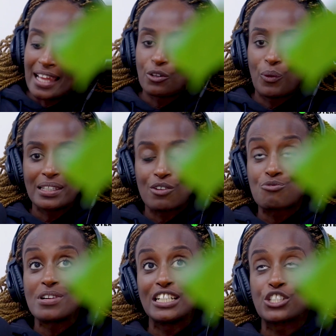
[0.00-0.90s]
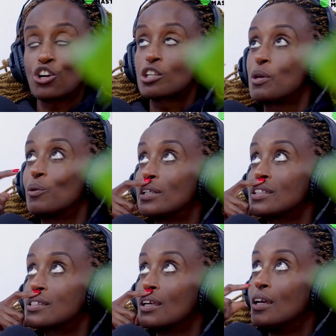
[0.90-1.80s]
And the one that really shocked me
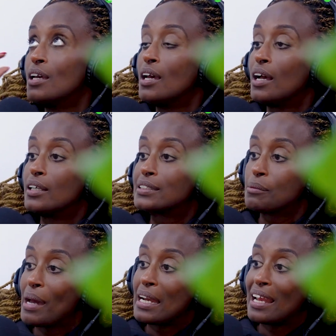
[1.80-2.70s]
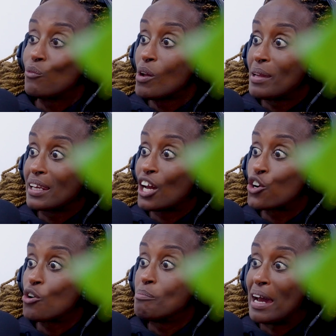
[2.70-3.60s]
was Somaliland women
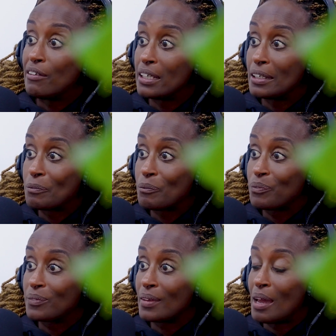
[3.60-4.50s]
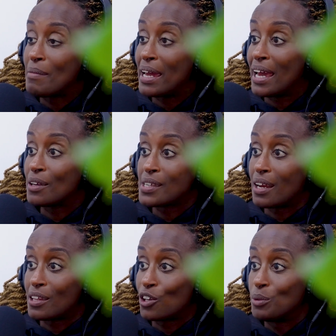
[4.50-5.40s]
cannot marry a man
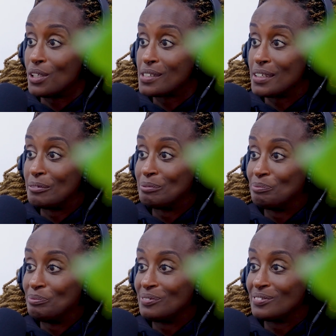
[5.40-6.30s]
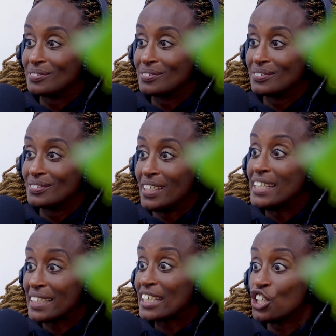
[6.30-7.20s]
outside of their community.
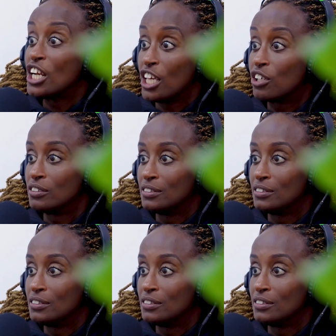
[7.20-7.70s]
It's actually illegal.